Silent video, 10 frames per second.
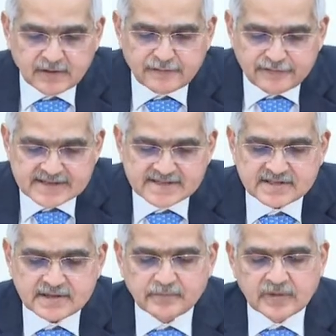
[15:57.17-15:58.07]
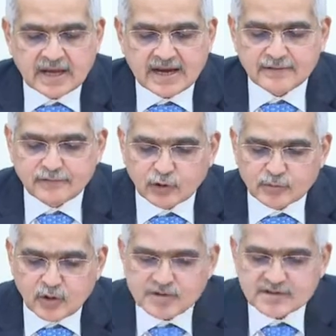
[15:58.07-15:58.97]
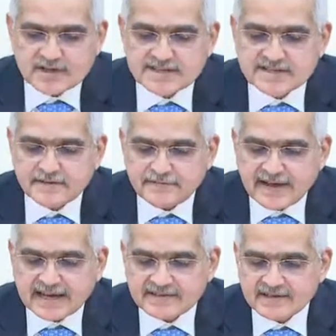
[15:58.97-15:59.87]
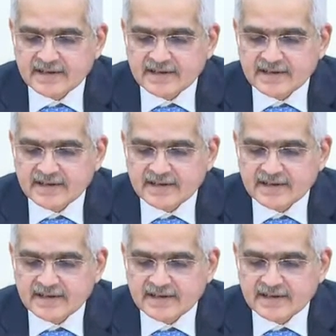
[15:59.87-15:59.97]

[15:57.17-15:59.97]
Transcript: First and foremost is the fact